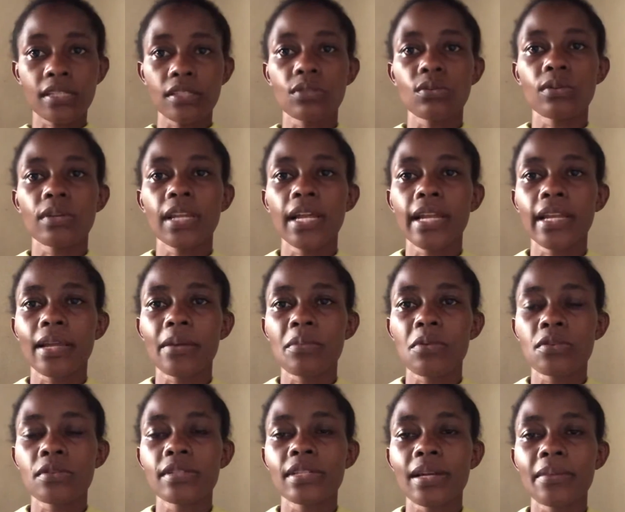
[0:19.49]
to learn
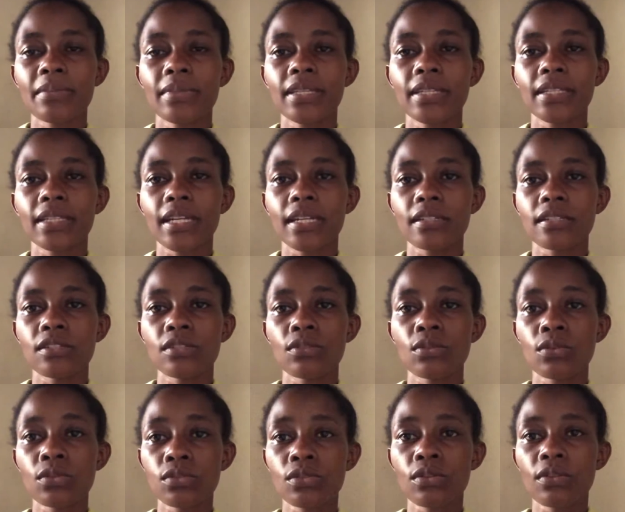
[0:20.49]
about something that is
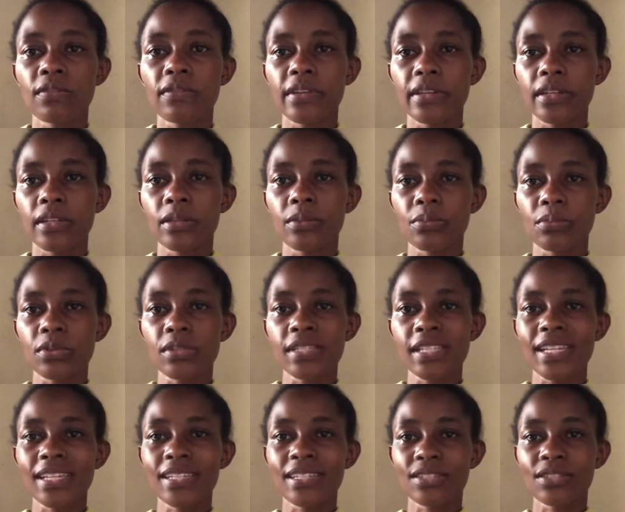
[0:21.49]
also very
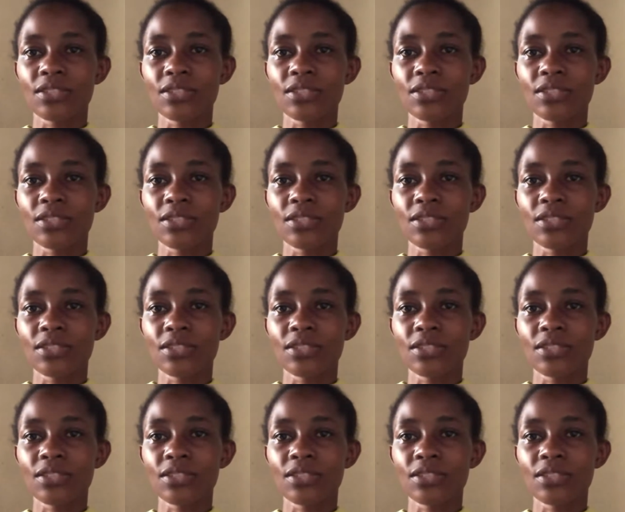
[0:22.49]
important,